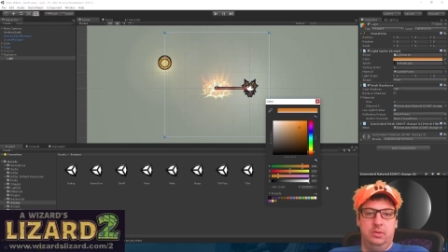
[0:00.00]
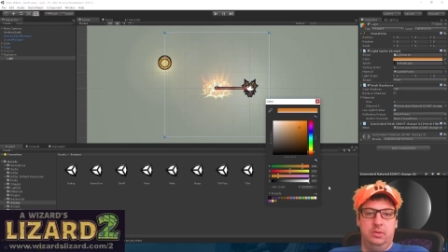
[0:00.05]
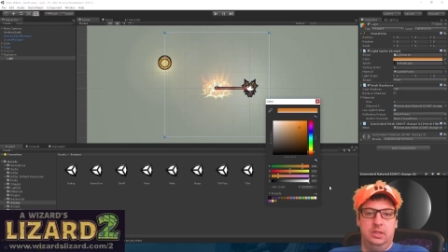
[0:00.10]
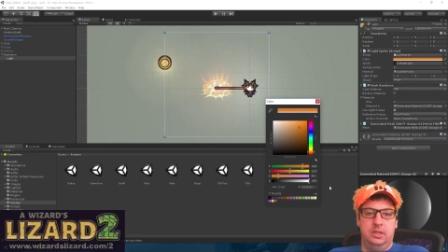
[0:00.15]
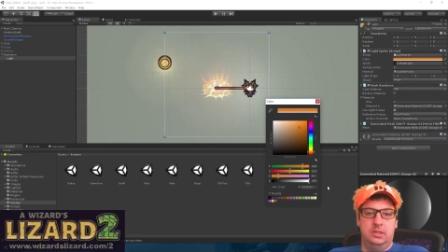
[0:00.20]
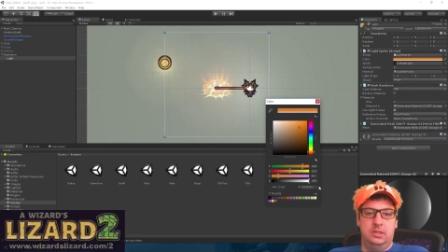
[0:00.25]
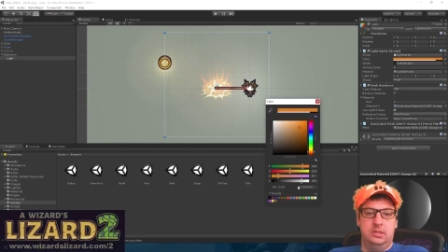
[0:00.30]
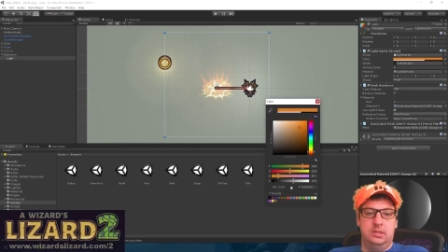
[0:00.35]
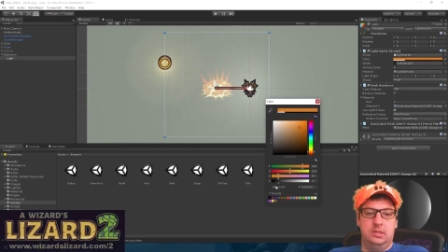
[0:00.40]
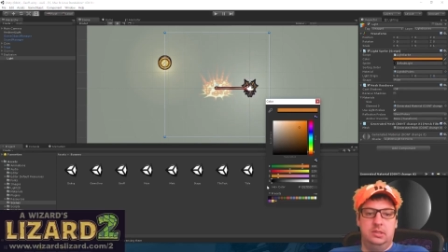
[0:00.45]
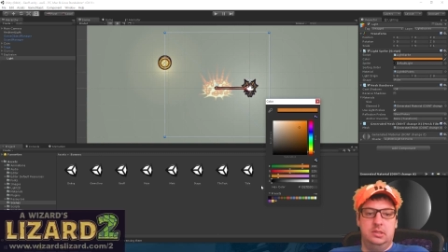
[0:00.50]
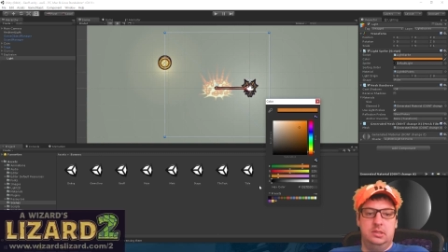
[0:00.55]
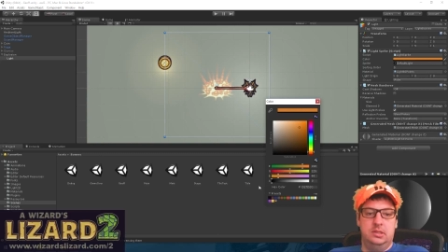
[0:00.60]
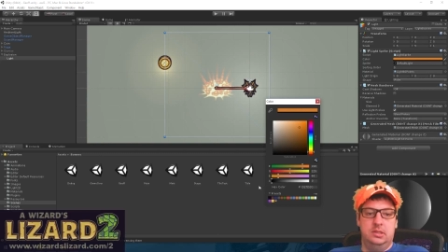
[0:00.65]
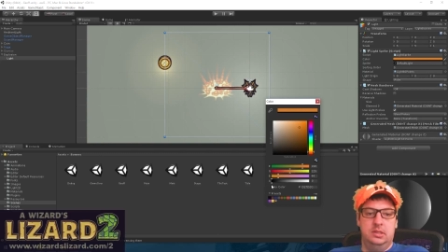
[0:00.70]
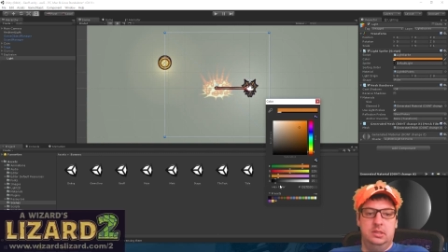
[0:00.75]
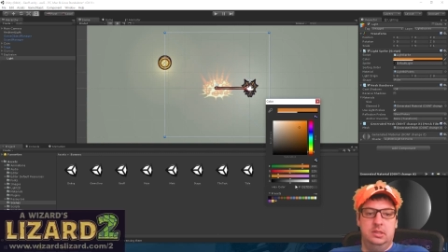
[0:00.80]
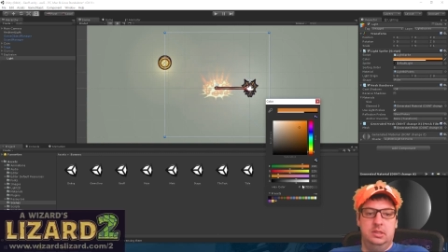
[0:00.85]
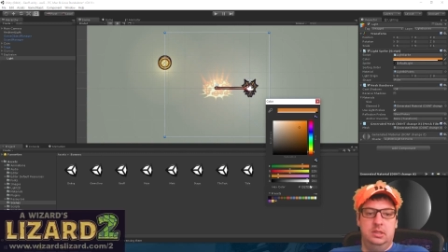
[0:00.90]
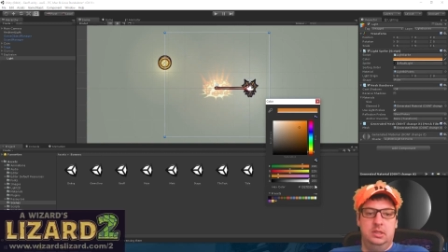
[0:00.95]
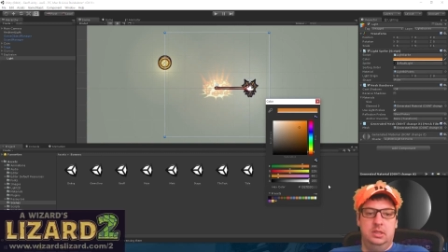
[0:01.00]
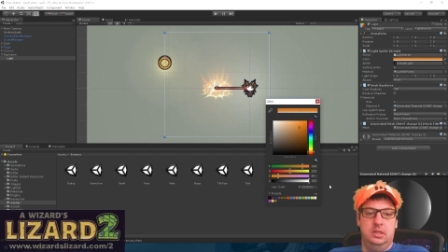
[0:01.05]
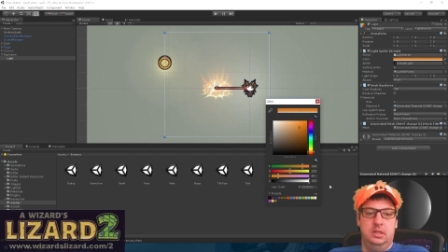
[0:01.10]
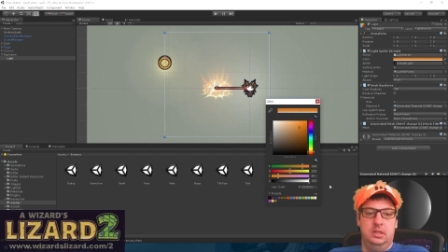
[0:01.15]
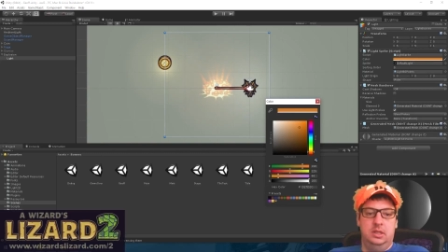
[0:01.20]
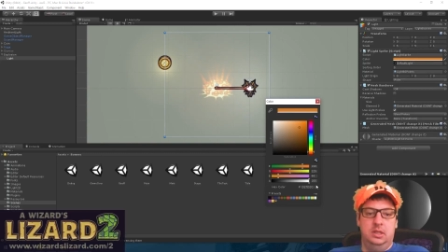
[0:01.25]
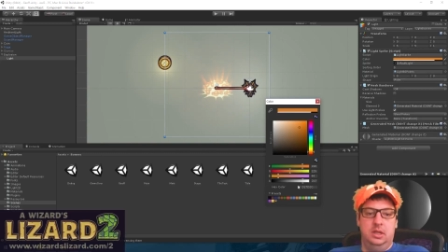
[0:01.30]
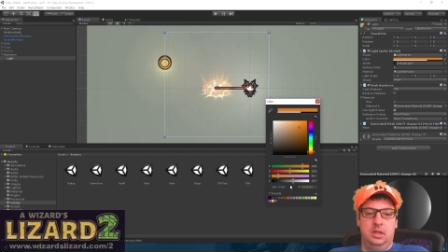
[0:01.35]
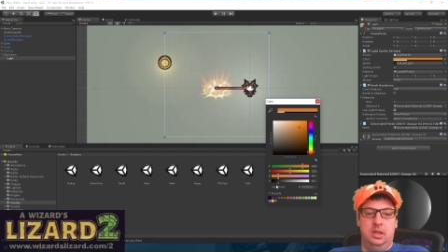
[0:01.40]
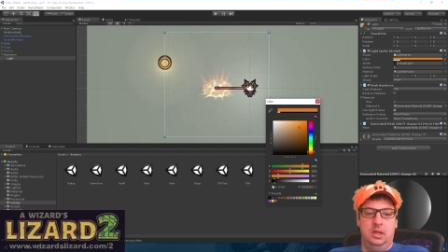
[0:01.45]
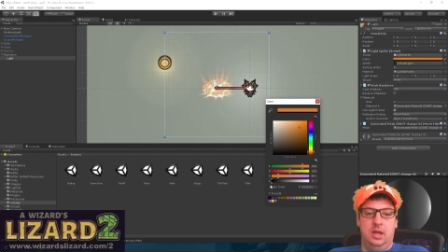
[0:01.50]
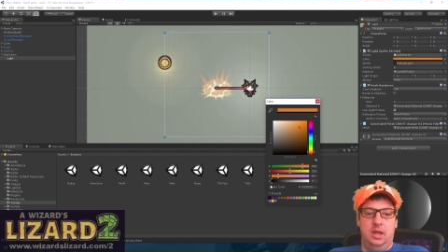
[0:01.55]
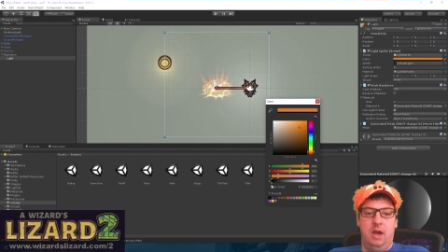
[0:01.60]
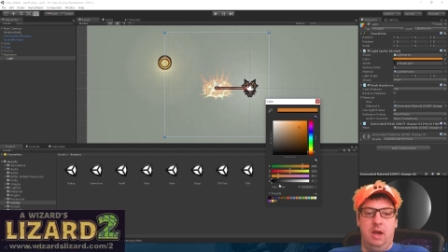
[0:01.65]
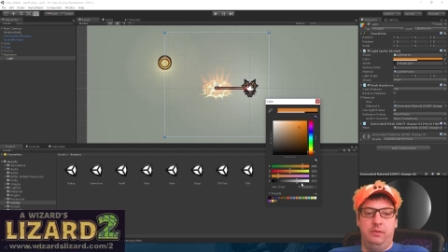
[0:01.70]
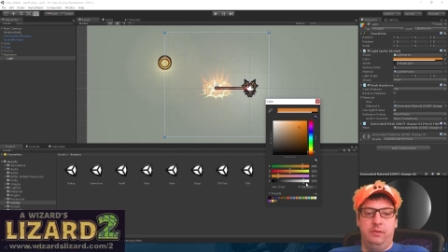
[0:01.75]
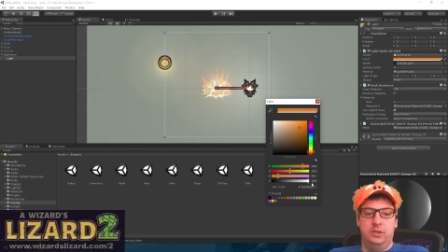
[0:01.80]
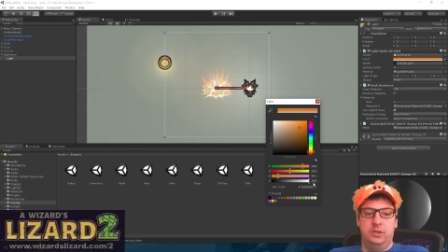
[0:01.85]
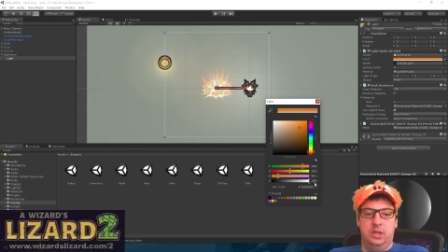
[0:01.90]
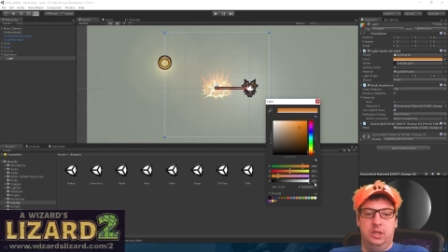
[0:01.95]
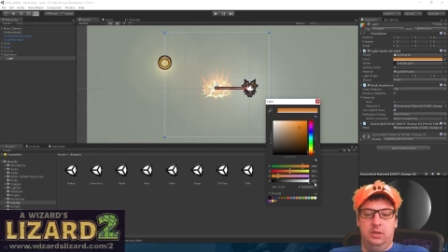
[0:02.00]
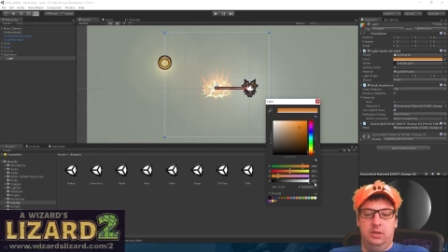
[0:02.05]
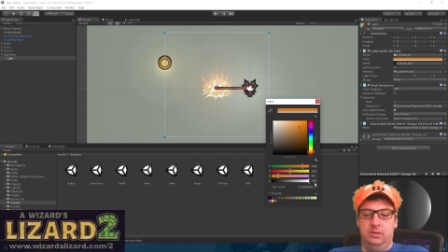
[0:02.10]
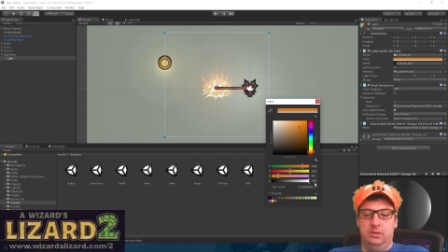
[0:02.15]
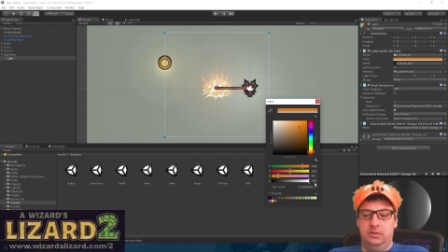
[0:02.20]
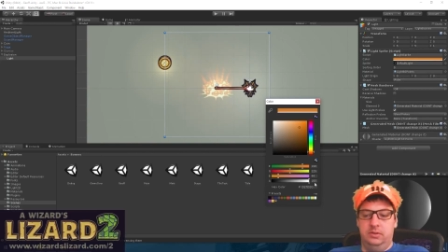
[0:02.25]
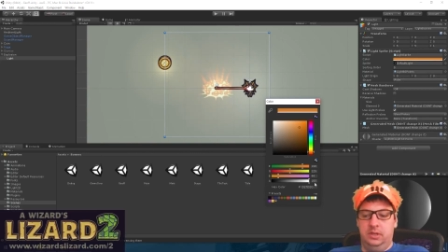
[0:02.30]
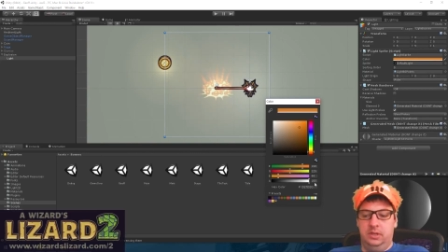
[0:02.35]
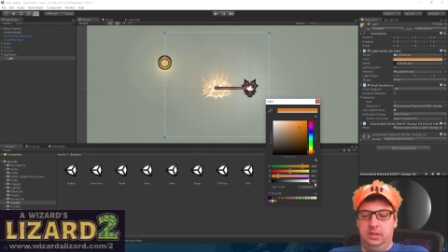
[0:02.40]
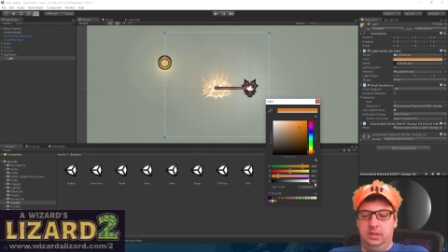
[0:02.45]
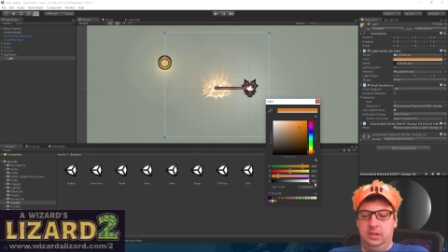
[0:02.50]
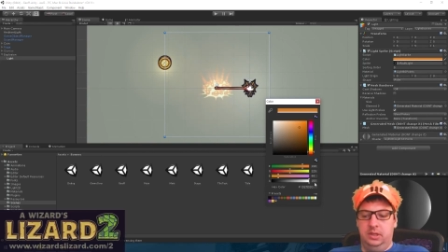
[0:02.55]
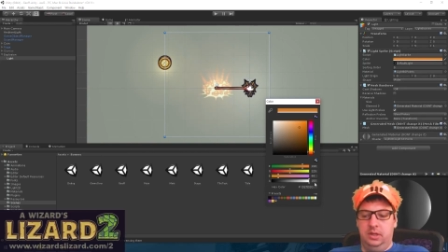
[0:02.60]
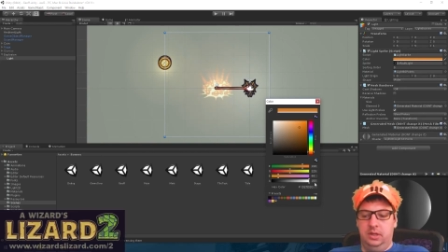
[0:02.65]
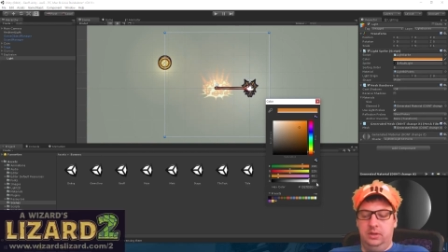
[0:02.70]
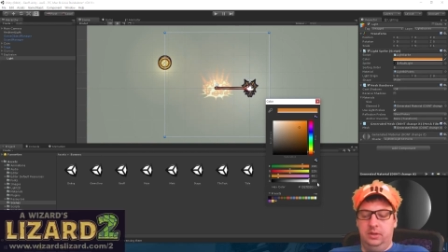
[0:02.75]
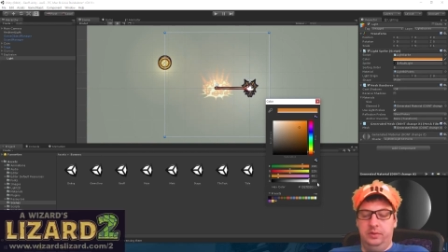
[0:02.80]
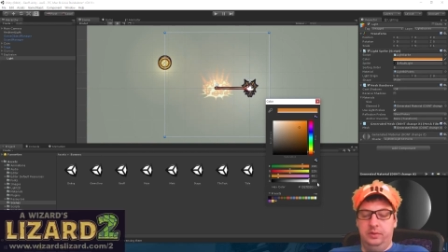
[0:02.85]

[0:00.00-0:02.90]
this alpha channel on the color.